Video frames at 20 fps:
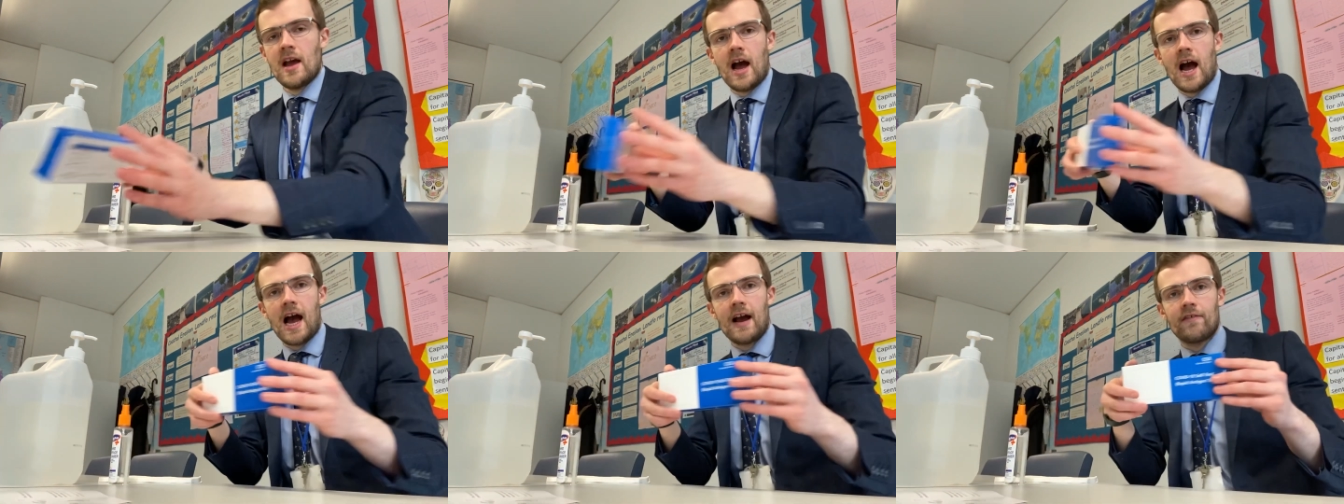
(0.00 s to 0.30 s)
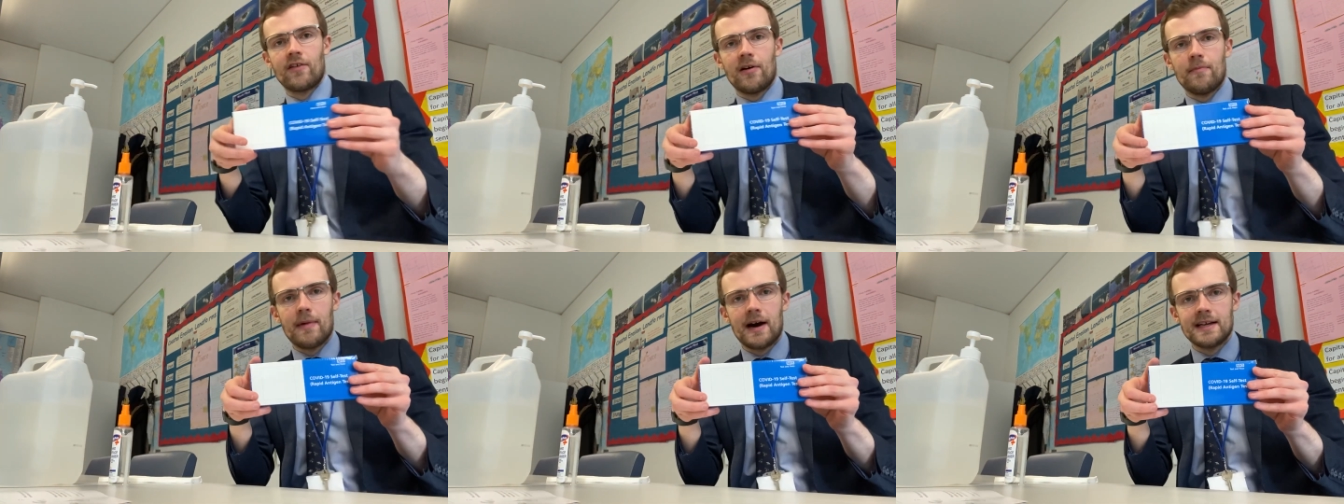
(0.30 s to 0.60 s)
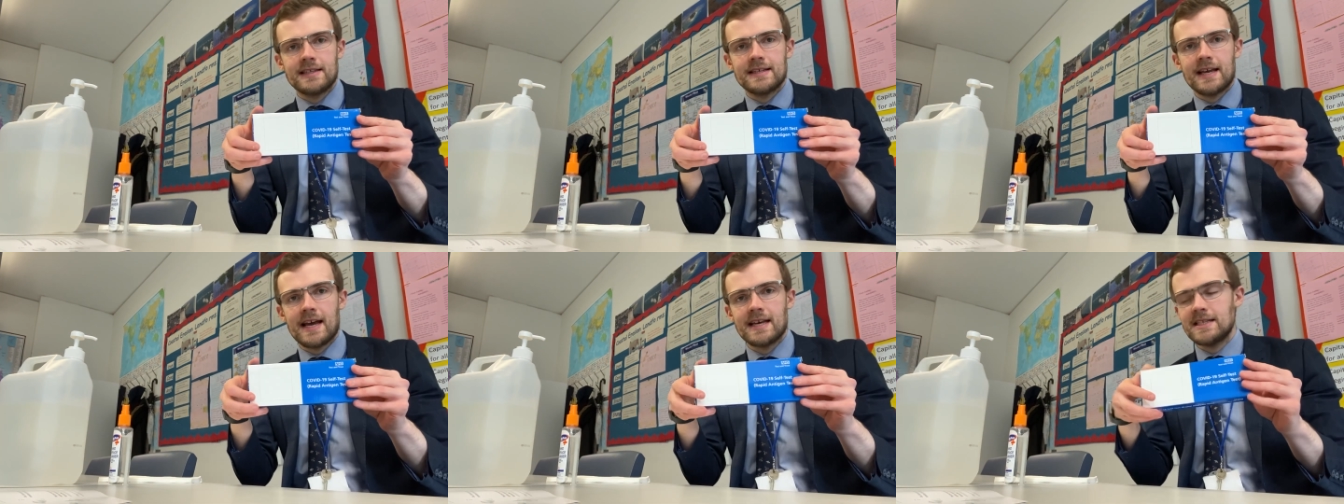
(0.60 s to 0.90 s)
I've got my
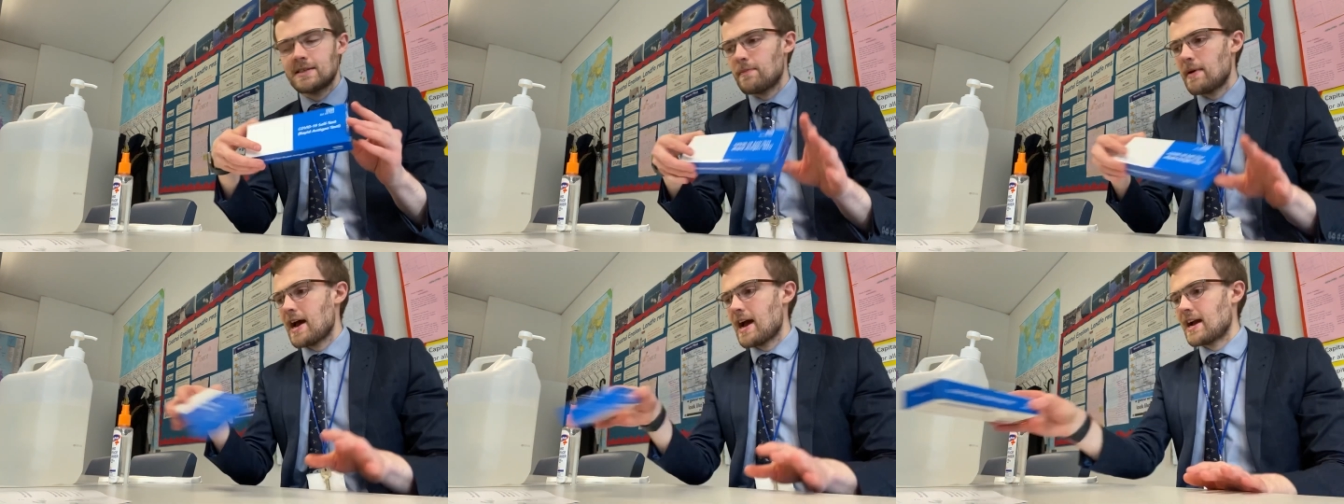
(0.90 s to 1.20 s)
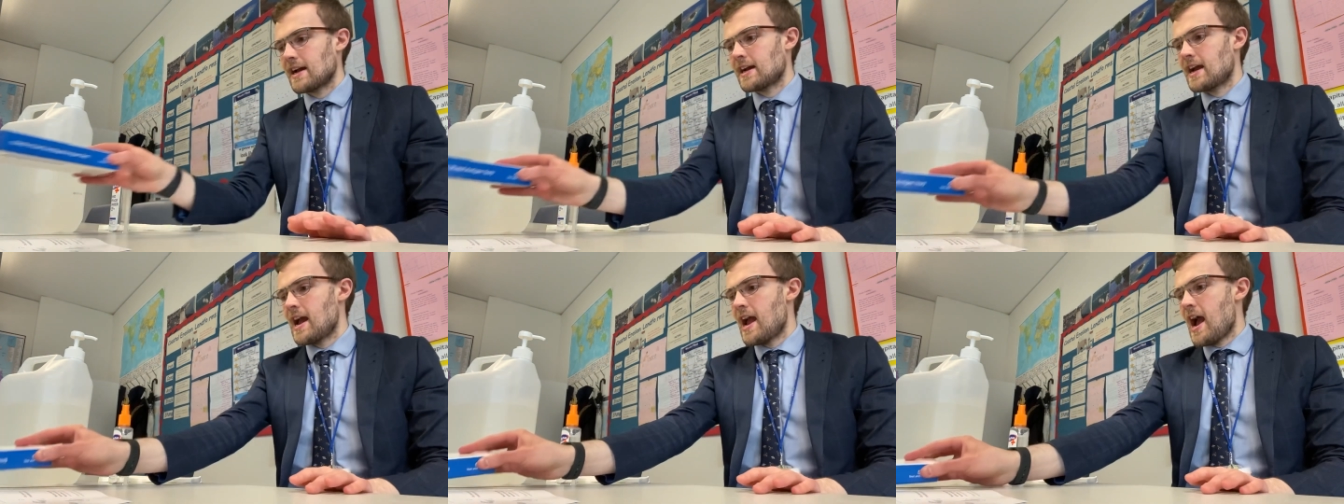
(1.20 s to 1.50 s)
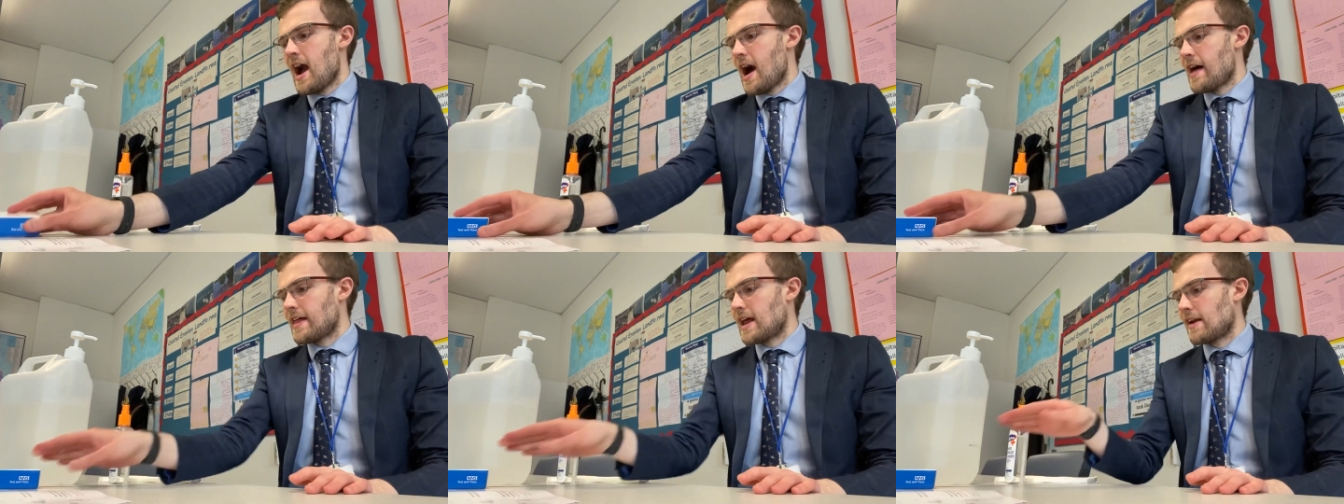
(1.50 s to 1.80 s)
test pack,
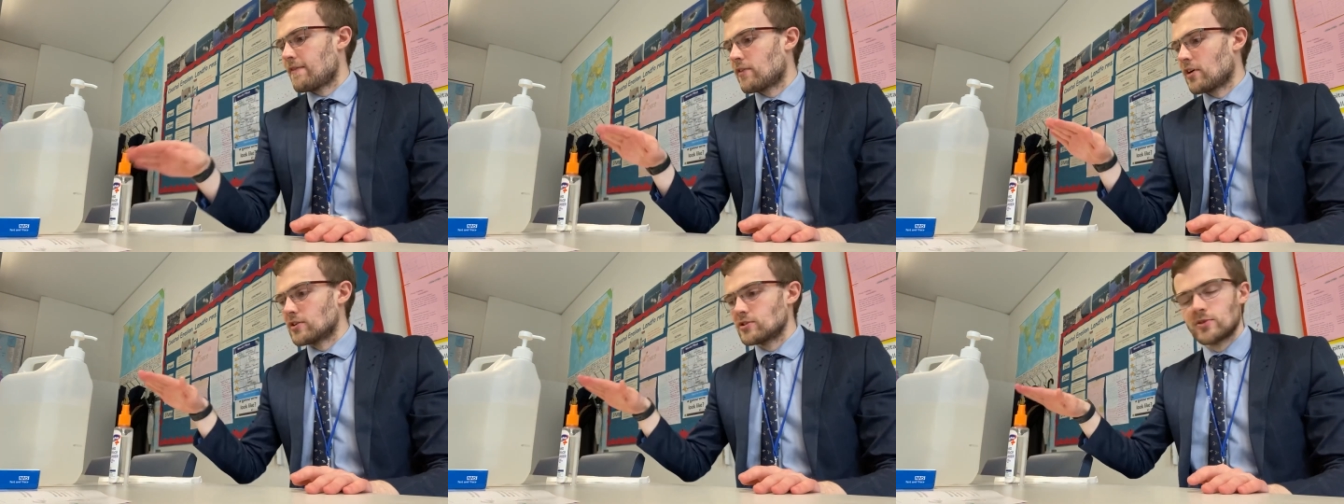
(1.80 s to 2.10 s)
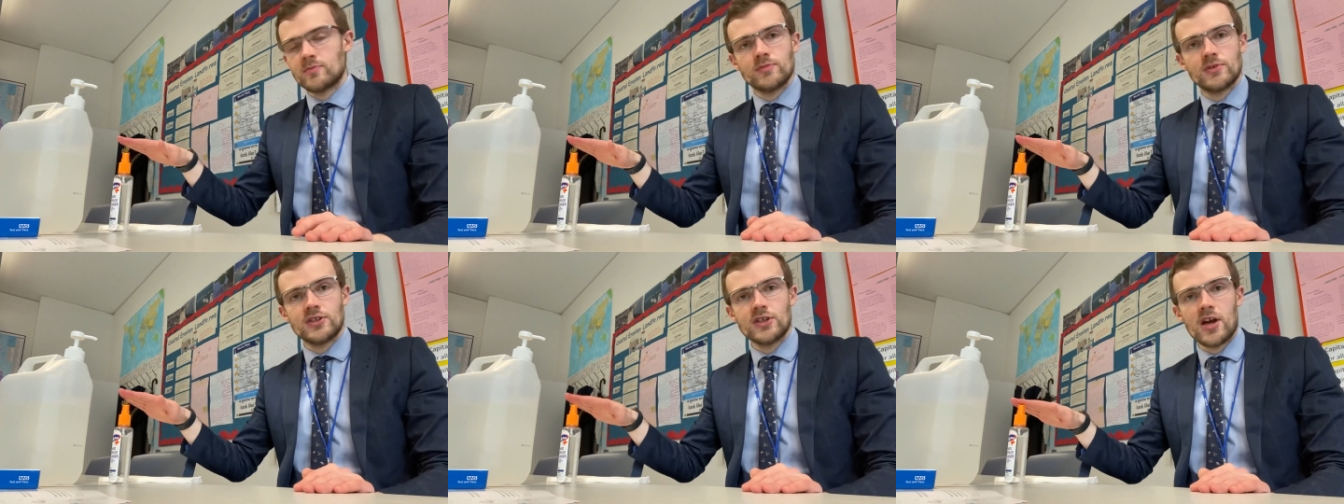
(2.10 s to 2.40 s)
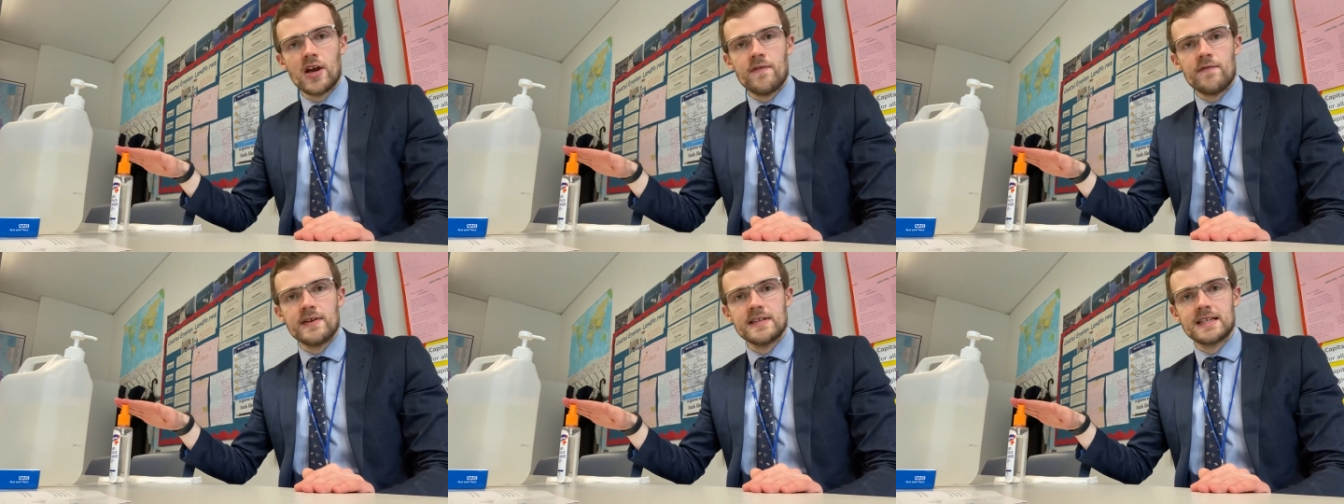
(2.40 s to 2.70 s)
and then I've got some
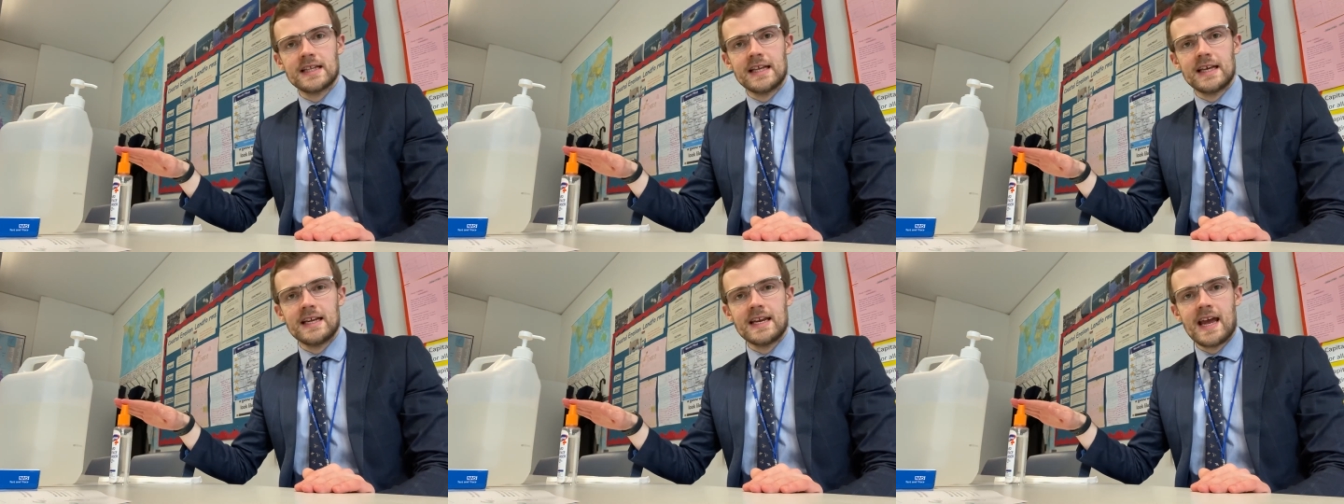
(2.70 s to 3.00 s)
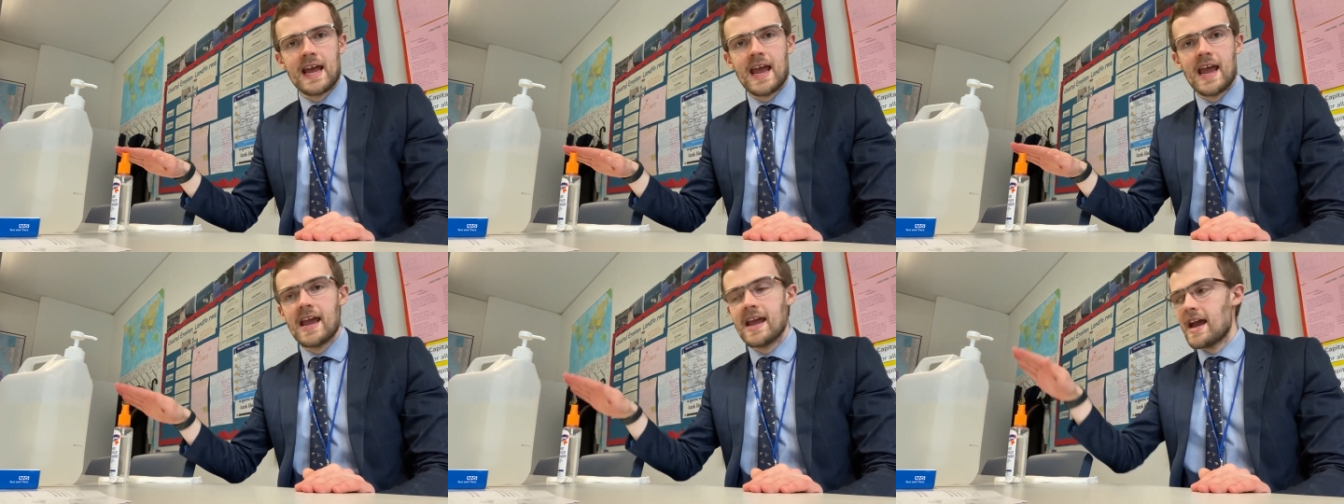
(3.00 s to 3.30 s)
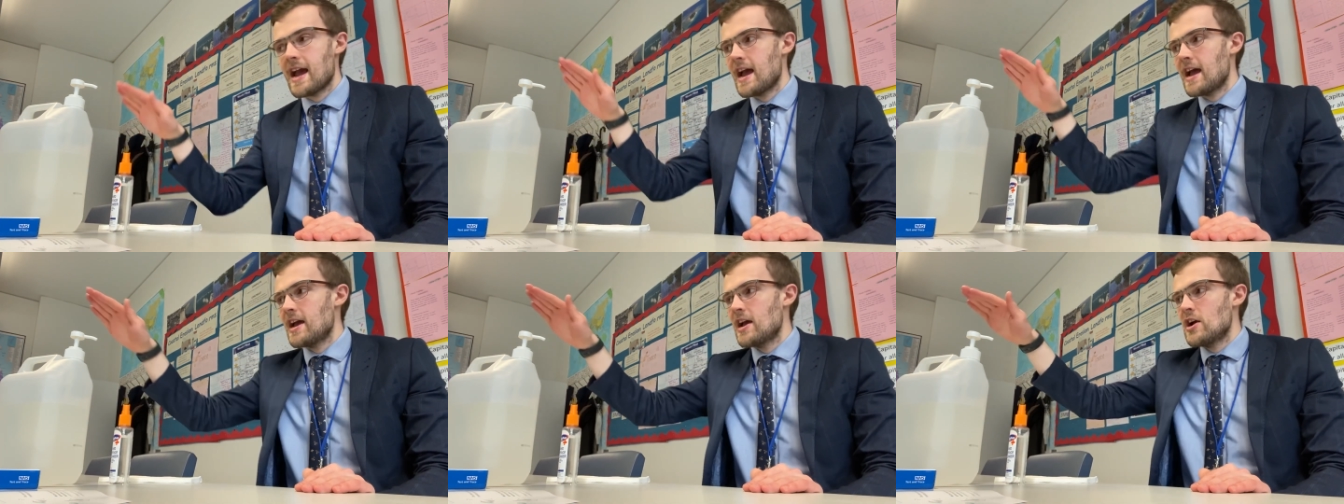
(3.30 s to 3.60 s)
surface cleaner
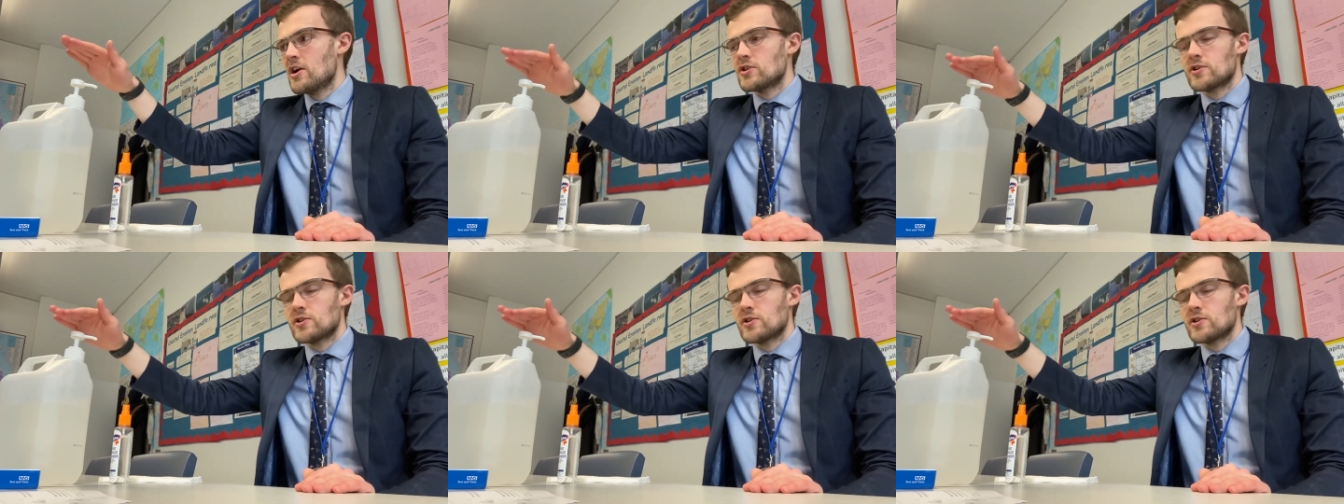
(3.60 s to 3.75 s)
here,